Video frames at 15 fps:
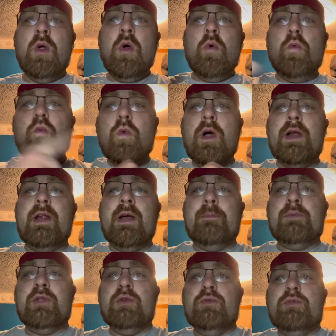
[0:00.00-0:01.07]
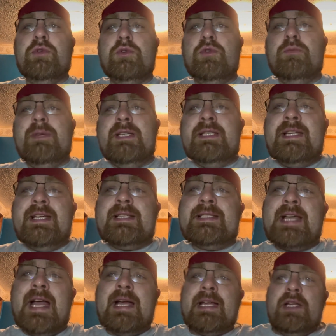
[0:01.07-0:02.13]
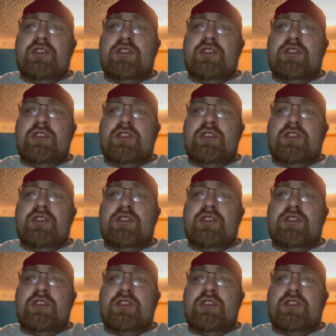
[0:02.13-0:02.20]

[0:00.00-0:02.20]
What up, YouTube and TikTok?